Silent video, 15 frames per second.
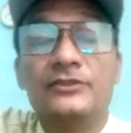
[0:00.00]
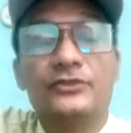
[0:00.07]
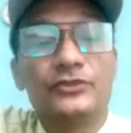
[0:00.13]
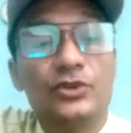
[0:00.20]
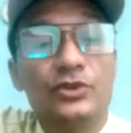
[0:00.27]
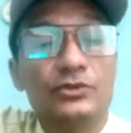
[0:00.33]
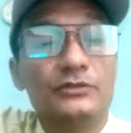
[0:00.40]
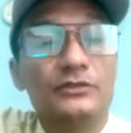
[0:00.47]

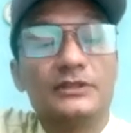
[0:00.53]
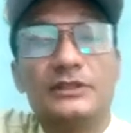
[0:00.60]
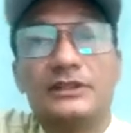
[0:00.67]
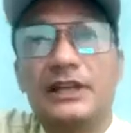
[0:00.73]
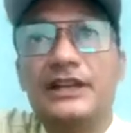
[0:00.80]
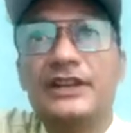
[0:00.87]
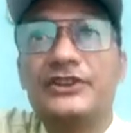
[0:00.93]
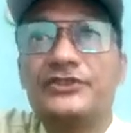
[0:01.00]
So
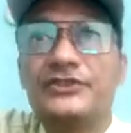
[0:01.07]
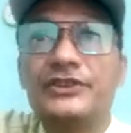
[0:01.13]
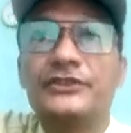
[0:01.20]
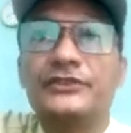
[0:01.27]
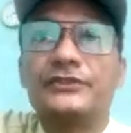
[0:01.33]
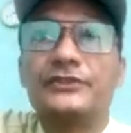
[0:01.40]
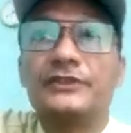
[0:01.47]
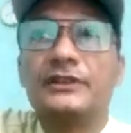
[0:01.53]

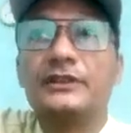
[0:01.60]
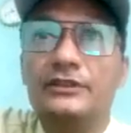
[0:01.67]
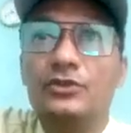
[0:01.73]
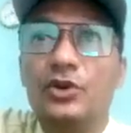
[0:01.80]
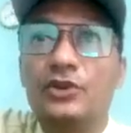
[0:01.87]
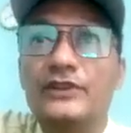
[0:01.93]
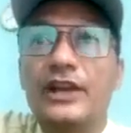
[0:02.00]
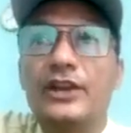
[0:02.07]
conditions,
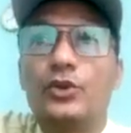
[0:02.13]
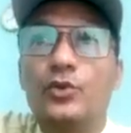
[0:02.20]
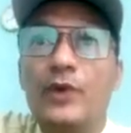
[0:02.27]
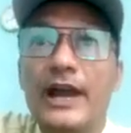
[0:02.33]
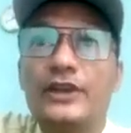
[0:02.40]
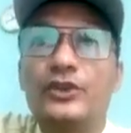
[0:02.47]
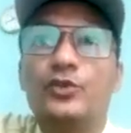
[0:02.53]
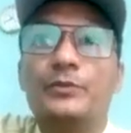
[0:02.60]
those are
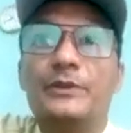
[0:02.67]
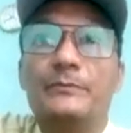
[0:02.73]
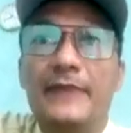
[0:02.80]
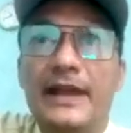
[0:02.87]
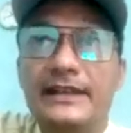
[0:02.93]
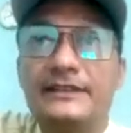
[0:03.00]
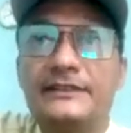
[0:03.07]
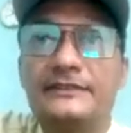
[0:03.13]
required to be
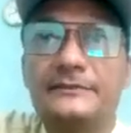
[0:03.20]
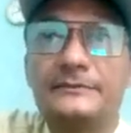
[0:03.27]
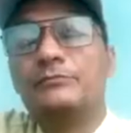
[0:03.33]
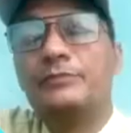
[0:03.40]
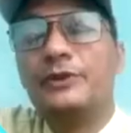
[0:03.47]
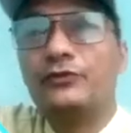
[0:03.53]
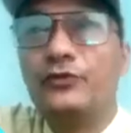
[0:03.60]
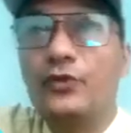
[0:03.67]
met
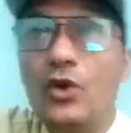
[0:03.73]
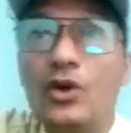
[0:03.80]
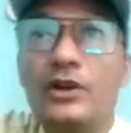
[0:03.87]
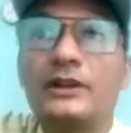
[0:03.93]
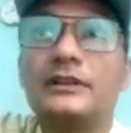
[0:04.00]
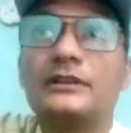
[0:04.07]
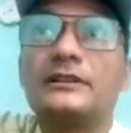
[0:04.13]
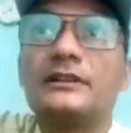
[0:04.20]

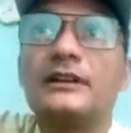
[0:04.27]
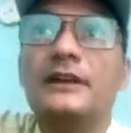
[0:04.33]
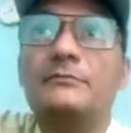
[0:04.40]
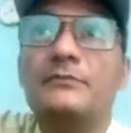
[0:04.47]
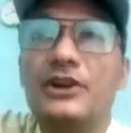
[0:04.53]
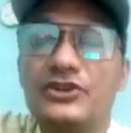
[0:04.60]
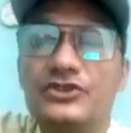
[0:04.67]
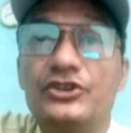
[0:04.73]
before a
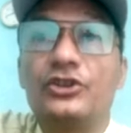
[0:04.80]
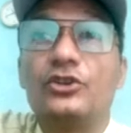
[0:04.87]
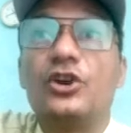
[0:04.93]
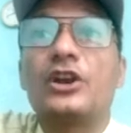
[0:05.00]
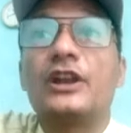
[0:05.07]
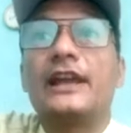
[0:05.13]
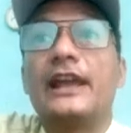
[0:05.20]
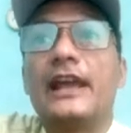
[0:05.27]
merger
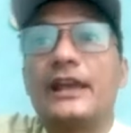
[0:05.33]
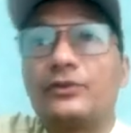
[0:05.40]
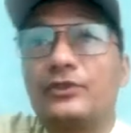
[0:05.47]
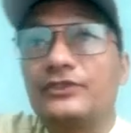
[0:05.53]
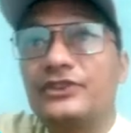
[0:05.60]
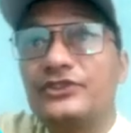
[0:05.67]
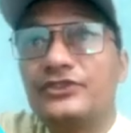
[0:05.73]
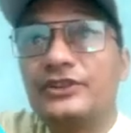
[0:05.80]
or
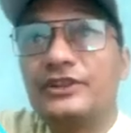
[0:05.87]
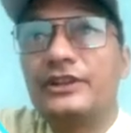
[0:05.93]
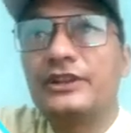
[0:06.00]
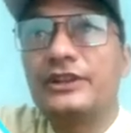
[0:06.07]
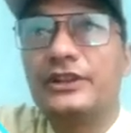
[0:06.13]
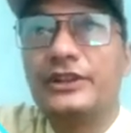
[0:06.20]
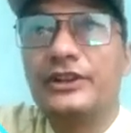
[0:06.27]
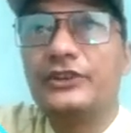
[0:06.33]
acquisition
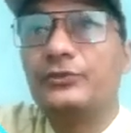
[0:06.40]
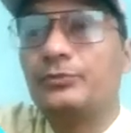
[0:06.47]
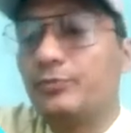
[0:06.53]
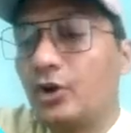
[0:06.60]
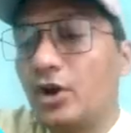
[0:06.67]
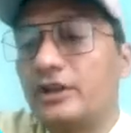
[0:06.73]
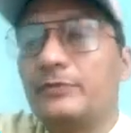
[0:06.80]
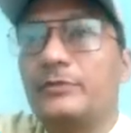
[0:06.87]
is
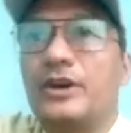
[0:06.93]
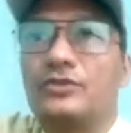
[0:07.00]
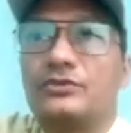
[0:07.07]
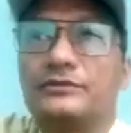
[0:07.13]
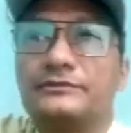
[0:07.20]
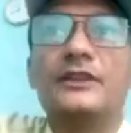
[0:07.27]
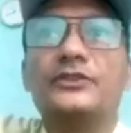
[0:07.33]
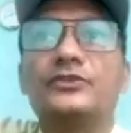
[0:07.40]
brought about.
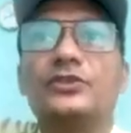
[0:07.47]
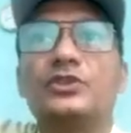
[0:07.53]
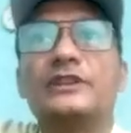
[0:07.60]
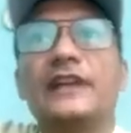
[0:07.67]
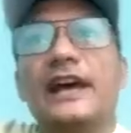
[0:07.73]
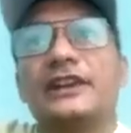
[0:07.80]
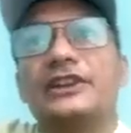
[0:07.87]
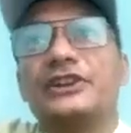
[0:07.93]
So
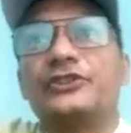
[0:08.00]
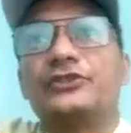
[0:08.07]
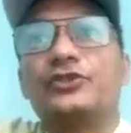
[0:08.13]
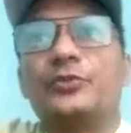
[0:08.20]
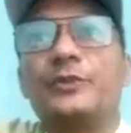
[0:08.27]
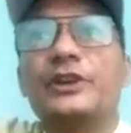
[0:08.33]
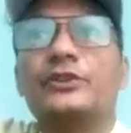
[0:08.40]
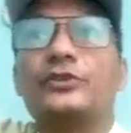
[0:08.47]
there needs
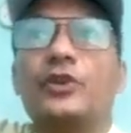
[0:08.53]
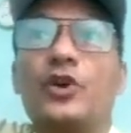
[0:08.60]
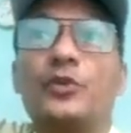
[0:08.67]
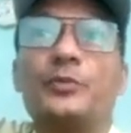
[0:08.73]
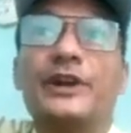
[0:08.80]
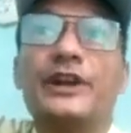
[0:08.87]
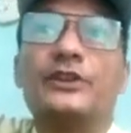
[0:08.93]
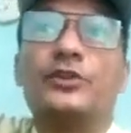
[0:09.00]
to be
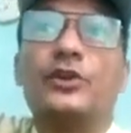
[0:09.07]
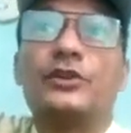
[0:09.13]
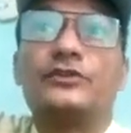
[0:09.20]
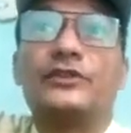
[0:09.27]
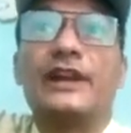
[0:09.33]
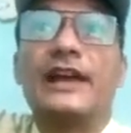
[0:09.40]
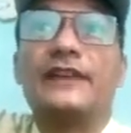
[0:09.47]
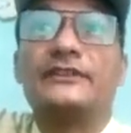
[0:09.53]
corporate
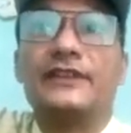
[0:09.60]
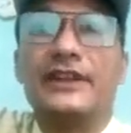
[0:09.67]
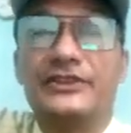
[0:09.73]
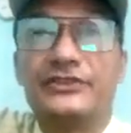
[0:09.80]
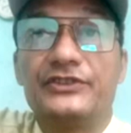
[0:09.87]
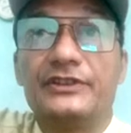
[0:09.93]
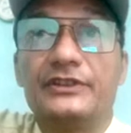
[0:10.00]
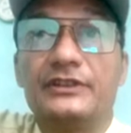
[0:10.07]

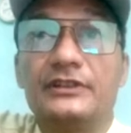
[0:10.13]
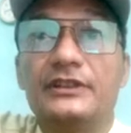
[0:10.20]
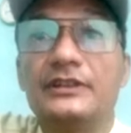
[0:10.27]
authorization.